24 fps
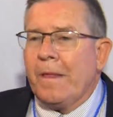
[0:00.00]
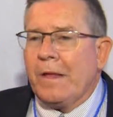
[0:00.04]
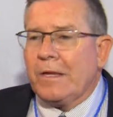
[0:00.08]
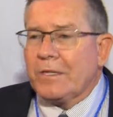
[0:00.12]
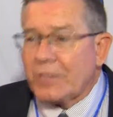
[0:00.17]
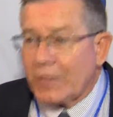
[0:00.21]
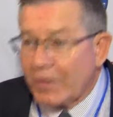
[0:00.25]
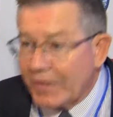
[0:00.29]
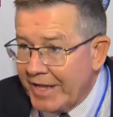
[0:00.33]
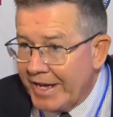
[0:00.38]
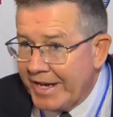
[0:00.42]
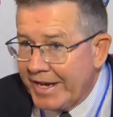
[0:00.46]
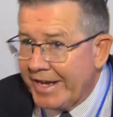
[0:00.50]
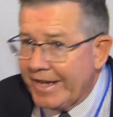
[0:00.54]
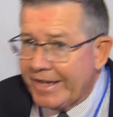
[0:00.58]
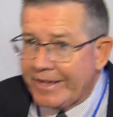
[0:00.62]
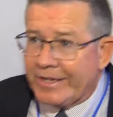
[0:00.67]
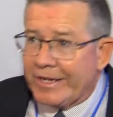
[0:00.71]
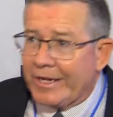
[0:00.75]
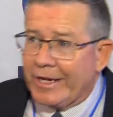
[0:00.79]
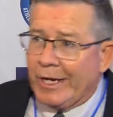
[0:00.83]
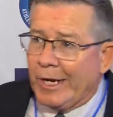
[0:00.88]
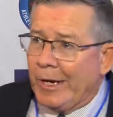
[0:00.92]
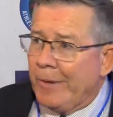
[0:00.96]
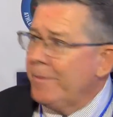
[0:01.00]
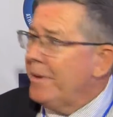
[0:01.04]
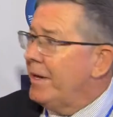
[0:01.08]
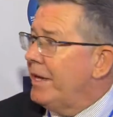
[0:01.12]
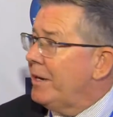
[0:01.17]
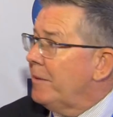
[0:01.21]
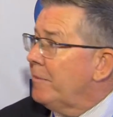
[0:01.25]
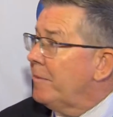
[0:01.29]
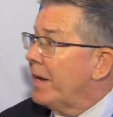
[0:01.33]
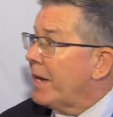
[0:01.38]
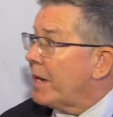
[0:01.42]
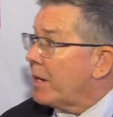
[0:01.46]
So they get to come
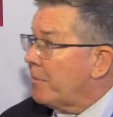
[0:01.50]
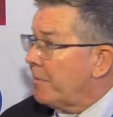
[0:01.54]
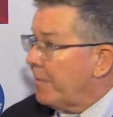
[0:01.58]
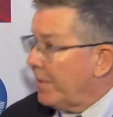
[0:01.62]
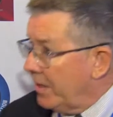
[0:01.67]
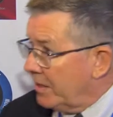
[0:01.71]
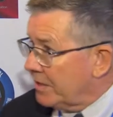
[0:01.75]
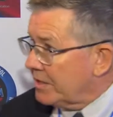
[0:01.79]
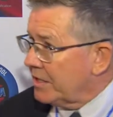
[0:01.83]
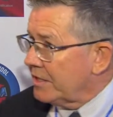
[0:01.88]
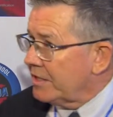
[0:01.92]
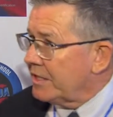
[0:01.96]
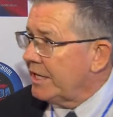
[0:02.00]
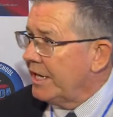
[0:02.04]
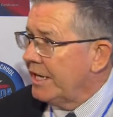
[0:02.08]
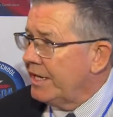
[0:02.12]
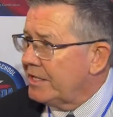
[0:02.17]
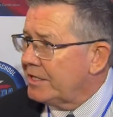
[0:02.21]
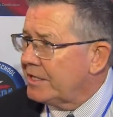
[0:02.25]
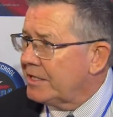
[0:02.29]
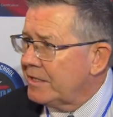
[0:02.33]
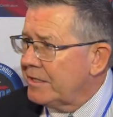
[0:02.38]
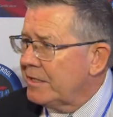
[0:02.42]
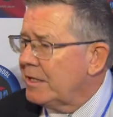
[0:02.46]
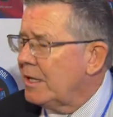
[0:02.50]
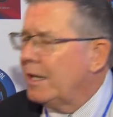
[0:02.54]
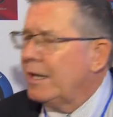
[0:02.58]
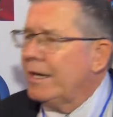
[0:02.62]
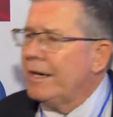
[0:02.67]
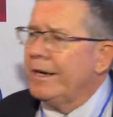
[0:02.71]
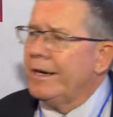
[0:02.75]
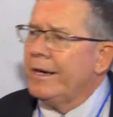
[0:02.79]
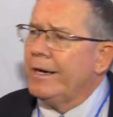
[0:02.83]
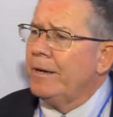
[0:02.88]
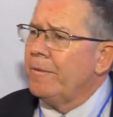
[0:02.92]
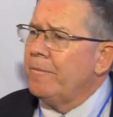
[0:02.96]
in and make a presentation.
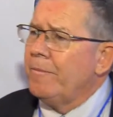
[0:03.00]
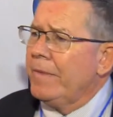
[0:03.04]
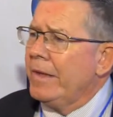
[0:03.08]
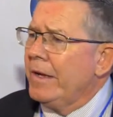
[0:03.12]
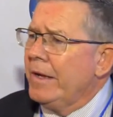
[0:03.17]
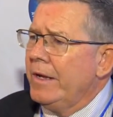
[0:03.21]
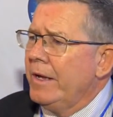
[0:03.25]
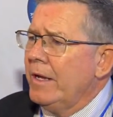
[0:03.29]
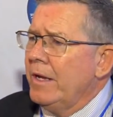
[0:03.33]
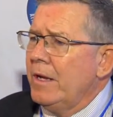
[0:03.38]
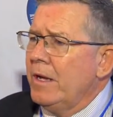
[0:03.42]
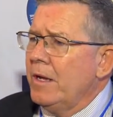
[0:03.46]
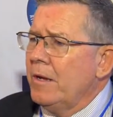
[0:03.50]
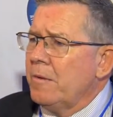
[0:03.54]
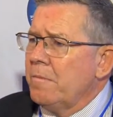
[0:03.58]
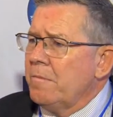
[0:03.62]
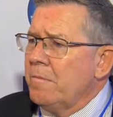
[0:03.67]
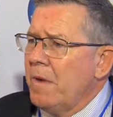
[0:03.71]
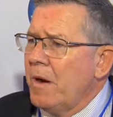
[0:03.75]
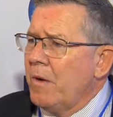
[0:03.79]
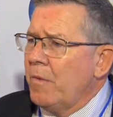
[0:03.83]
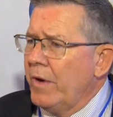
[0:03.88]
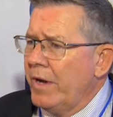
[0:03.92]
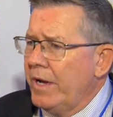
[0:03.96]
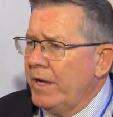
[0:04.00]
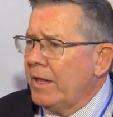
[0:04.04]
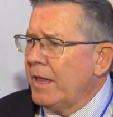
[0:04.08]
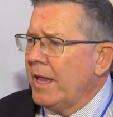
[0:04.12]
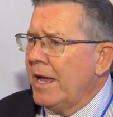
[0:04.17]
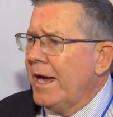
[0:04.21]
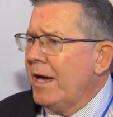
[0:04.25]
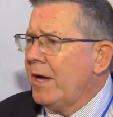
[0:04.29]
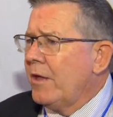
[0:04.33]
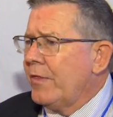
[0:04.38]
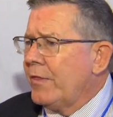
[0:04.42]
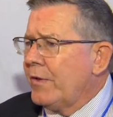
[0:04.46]
But we
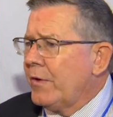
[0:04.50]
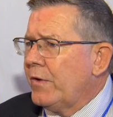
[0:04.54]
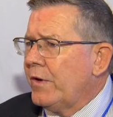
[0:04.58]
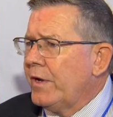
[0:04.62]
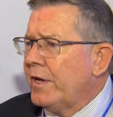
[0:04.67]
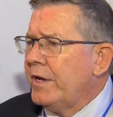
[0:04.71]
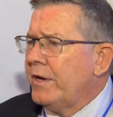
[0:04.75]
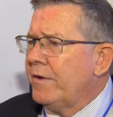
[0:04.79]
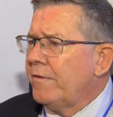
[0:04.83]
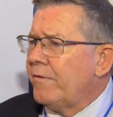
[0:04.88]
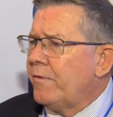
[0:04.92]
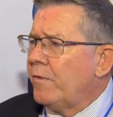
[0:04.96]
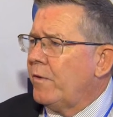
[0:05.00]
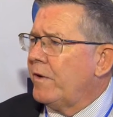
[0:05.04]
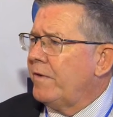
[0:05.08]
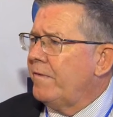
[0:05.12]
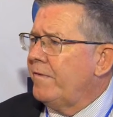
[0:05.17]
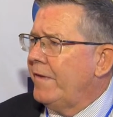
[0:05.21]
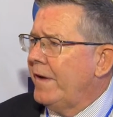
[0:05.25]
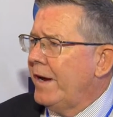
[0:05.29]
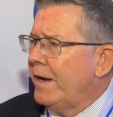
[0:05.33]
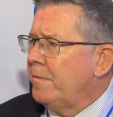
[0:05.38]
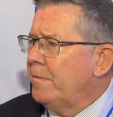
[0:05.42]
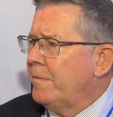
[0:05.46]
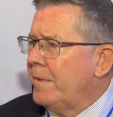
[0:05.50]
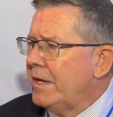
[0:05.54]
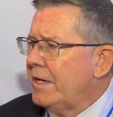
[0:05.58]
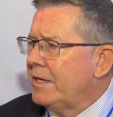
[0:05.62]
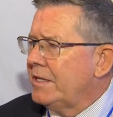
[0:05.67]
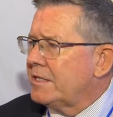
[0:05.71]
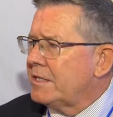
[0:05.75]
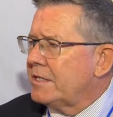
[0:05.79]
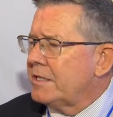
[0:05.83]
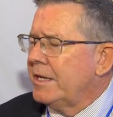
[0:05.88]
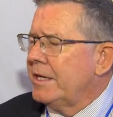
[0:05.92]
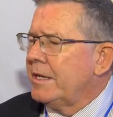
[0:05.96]
allow 30 to 45
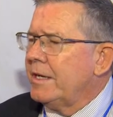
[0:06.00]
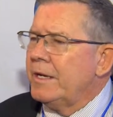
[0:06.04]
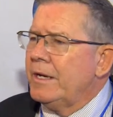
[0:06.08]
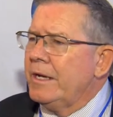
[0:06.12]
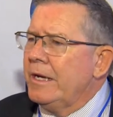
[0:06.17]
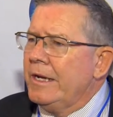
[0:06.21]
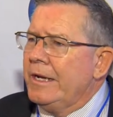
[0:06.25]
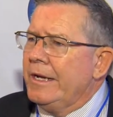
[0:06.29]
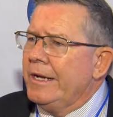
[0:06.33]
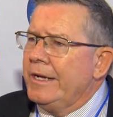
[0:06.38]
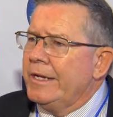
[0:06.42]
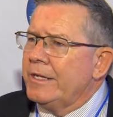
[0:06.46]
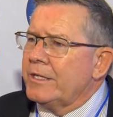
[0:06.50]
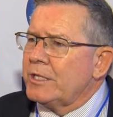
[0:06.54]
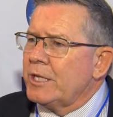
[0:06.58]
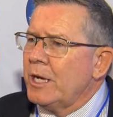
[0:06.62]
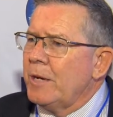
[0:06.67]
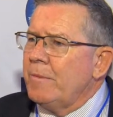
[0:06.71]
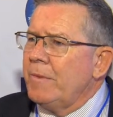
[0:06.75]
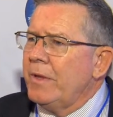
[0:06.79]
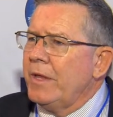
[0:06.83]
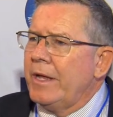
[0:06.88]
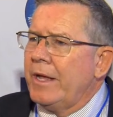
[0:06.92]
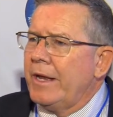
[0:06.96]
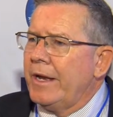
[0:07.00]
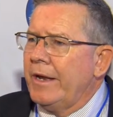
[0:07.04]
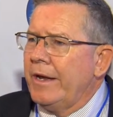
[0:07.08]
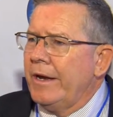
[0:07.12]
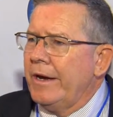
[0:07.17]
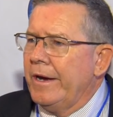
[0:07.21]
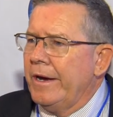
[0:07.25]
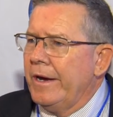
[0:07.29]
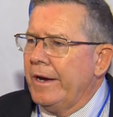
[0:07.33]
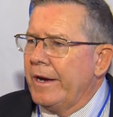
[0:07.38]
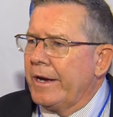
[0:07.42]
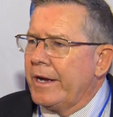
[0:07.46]
minutes, and some that
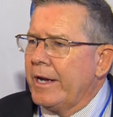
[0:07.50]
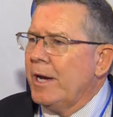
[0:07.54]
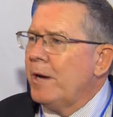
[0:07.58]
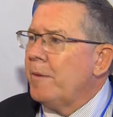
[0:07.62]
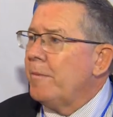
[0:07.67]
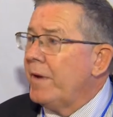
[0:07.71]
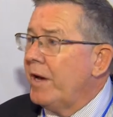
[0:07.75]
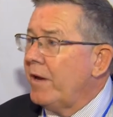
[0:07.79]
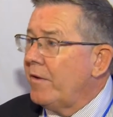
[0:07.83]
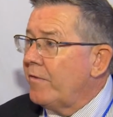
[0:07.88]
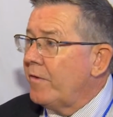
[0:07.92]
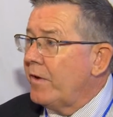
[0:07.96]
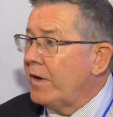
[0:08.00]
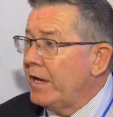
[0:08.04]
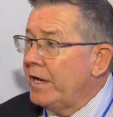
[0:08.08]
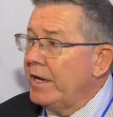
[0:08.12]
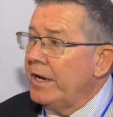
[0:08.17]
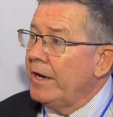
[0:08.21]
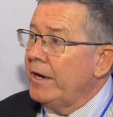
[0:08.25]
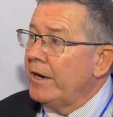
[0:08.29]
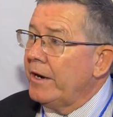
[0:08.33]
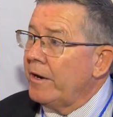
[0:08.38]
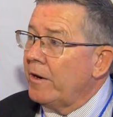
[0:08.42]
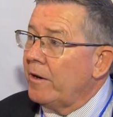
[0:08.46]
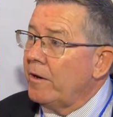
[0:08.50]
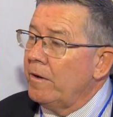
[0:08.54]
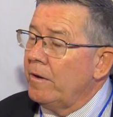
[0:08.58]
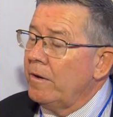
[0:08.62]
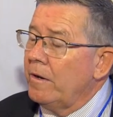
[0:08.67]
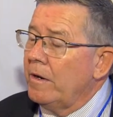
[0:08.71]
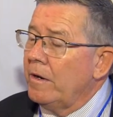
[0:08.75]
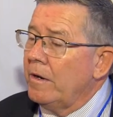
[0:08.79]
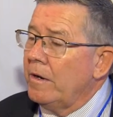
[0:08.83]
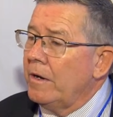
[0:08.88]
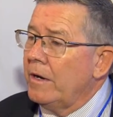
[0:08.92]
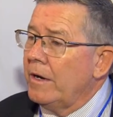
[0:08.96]
come every year,
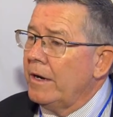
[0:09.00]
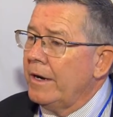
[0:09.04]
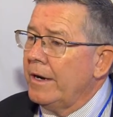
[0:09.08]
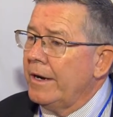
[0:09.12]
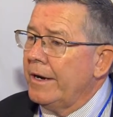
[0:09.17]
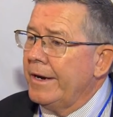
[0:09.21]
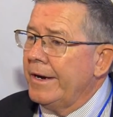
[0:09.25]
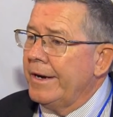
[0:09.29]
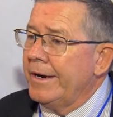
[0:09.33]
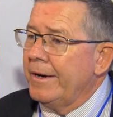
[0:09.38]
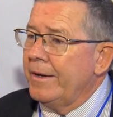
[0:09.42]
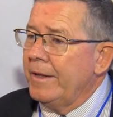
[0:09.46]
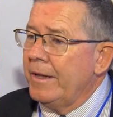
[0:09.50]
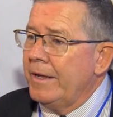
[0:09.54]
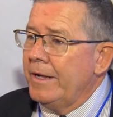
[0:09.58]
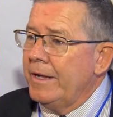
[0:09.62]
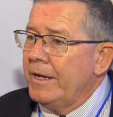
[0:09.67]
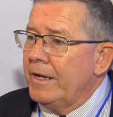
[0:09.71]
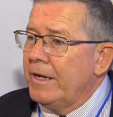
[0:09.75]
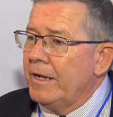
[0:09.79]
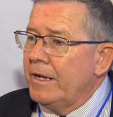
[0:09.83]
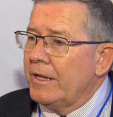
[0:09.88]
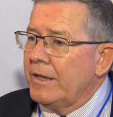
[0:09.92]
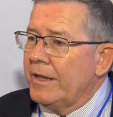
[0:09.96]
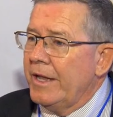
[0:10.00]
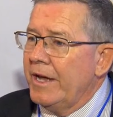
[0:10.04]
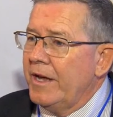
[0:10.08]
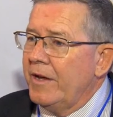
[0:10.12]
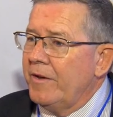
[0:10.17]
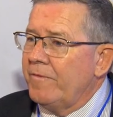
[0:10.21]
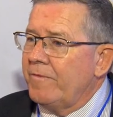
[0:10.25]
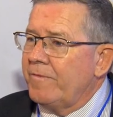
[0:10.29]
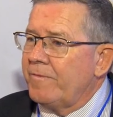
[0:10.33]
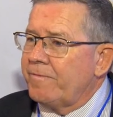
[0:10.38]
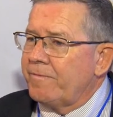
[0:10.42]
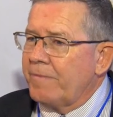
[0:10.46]

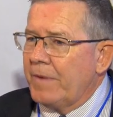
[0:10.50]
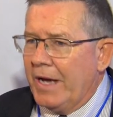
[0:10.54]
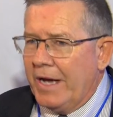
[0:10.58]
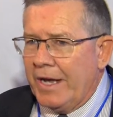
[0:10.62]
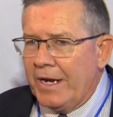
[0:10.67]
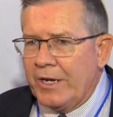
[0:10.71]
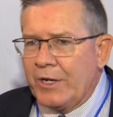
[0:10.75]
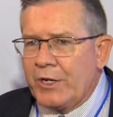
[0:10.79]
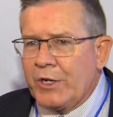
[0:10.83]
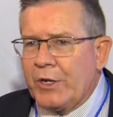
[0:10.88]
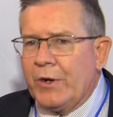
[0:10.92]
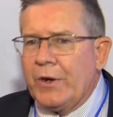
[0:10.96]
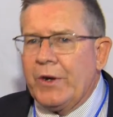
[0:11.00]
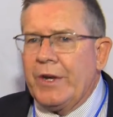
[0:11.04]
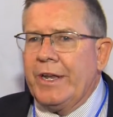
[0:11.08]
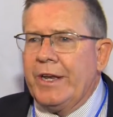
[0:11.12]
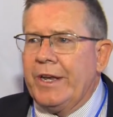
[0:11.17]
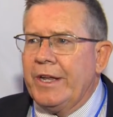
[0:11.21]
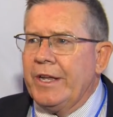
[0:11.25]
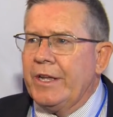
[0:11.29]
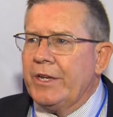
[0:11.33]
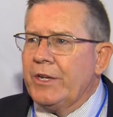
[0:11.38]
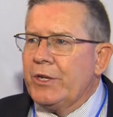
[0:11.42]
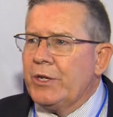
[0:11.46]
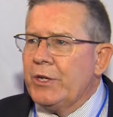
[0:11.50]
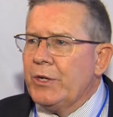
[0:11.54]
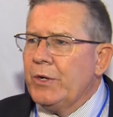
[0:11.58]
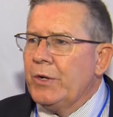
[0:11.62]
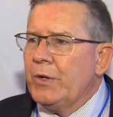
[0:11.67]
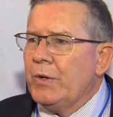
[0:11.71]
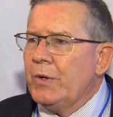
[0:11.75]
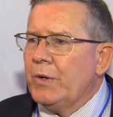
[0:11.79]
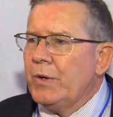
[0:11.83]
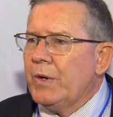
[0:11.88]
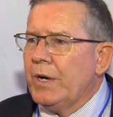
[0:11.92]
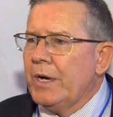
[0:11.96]
they've kind of turned it
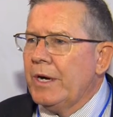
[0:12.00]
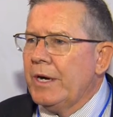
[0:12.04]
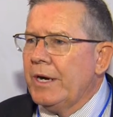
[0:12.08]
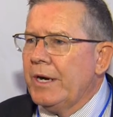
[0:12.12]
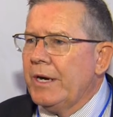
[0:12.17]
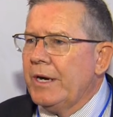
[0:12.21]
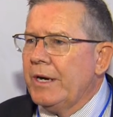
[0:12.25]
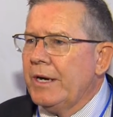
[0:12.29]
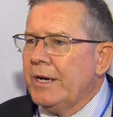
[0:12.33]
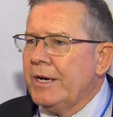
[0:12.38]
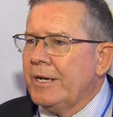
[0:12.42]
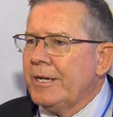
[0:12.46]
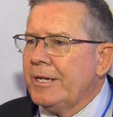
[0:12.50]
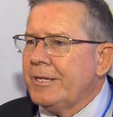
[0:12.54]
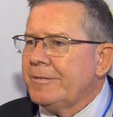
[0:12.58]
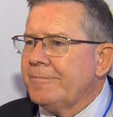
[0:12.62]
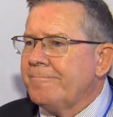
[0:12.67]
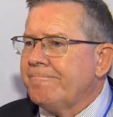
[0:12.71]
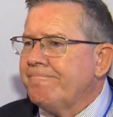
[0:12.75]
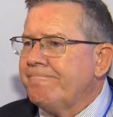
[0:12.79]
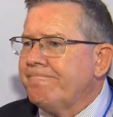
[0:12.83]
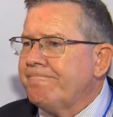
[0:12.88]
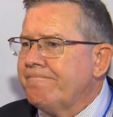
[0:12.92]
into a